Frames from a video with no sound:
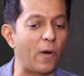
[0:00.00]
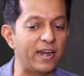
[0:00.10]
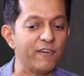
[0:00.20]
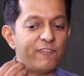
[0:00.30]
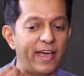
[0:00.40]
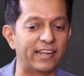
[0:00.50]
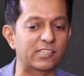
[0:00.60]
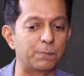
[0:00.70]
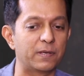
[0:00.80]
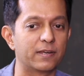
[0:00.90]
One fan
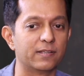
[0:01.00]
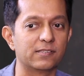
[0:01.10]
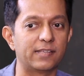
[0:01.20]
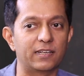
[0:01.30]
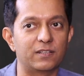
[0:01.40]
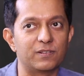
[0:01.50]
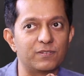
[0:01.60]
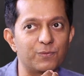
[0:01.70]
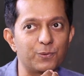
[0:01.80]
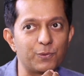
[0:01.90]
experience
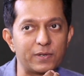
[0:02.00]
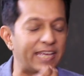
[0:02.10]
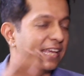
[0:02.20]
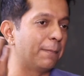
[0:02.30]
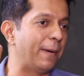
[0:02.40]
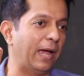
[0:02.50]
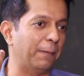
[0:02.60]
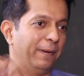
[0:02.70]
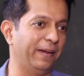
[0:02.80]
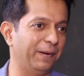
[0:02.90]
that you were taken
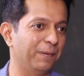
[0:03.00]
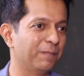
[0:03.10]
aback by?